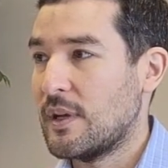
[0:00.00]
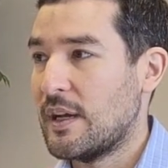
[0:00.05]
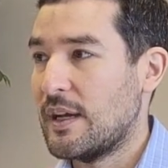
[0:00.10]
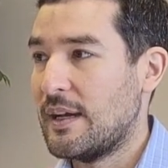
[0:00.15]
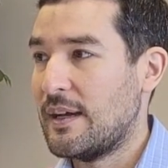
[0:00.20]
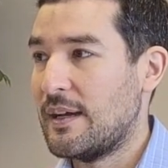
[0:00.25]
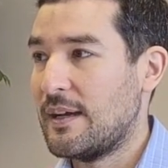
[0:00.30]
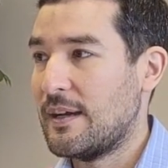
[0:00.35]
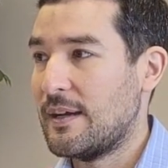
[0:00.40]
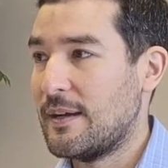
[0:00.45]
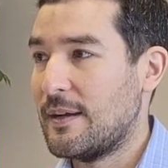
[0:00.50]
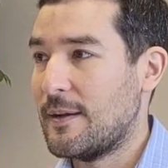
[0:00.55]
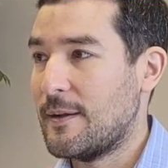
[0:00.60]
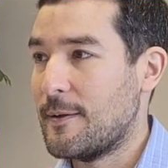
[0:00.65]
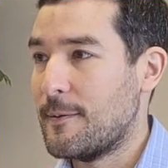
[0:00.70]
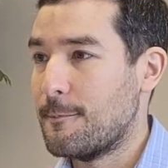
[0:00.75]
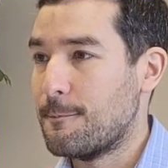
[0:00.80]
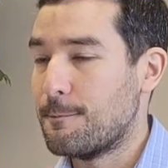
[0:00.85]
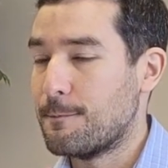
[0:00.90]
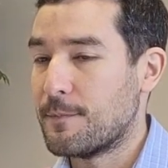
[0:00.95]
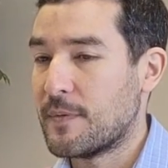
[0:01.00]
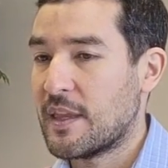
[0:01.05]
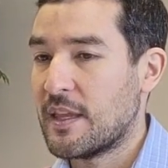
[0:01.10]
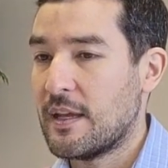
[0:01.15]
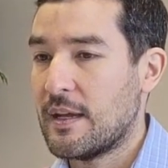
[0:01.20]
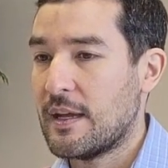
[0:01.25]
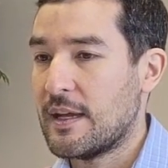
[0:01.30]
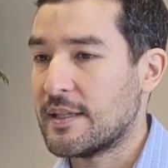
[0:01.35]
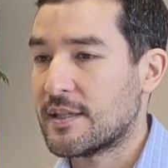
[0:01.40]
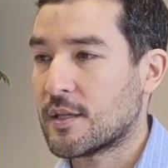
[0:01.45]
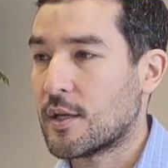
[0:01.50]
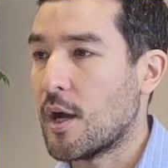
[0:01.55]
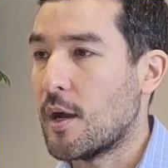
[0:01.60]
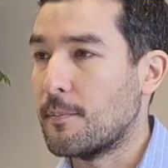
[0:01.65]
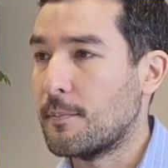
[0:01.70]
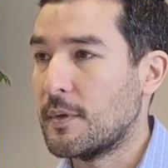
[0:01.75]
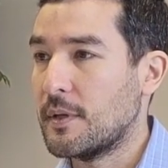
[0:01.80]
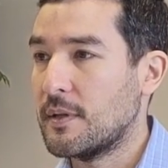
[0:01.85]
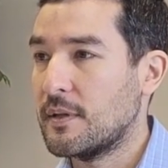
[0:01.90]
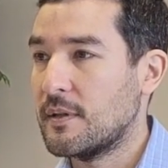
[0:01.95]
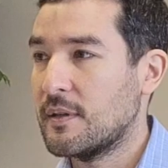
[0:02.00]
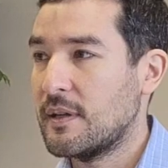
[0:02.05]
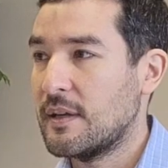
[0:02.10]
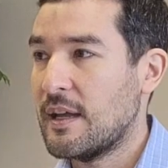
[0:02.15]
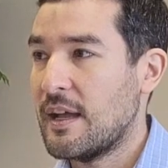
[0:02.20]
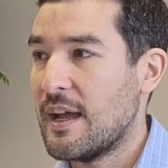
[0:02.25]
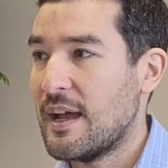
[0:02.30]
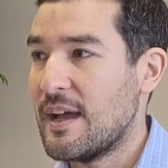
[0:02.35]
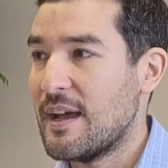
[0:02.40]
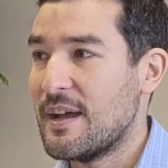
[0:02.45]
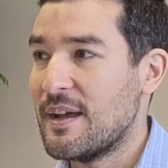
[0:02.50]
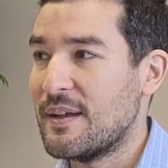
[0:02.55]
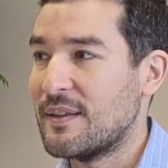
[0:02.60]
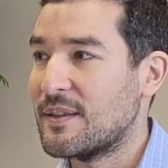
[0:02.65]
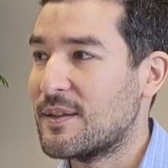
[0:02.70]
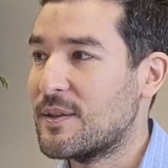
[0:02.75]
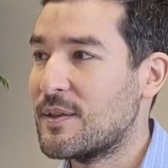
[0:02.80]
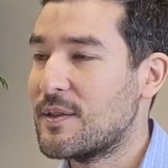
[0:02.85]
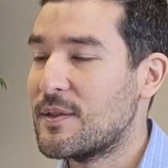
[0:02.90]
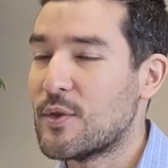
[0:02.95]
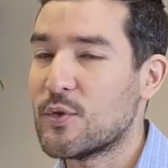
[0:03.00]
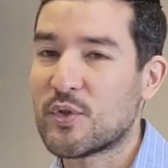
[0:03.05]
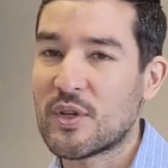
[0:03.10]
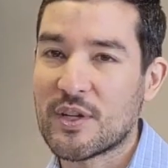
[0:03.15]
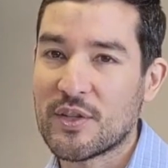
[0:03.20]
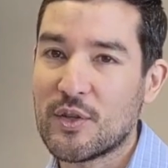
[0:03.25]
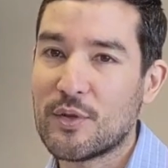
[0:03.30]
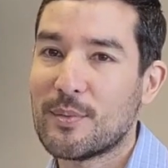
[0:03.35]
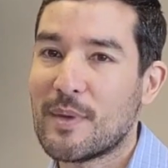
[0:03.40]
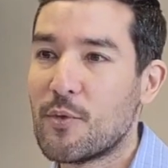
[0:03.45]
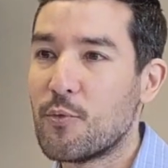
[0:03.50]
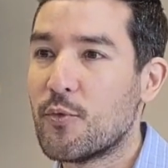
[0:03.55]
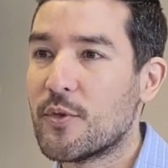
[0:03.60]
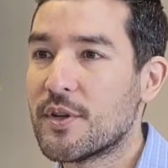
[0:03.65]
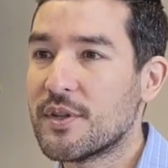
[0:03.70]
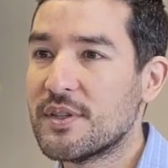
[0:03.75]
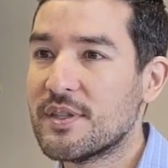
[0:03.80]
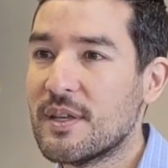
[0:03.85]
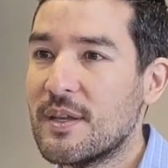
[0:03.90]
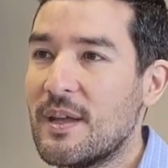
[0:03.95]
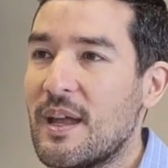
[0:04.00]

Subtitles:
has come. And those are not my words.